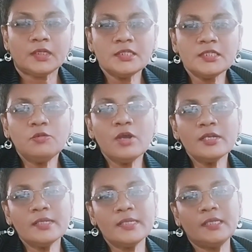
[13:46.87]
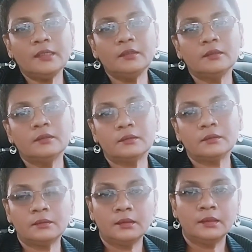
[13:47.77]
So if we're gonna heal,
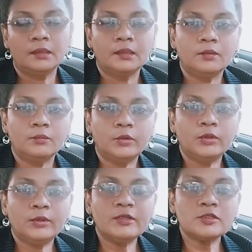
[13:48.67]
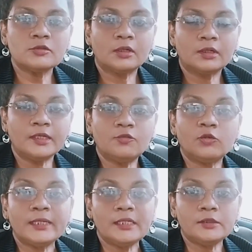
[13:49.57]
we will be stronger if
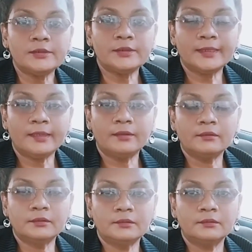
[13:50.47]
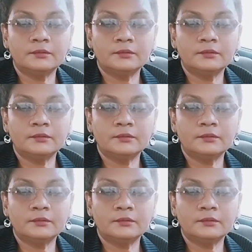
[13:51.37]
we heal together.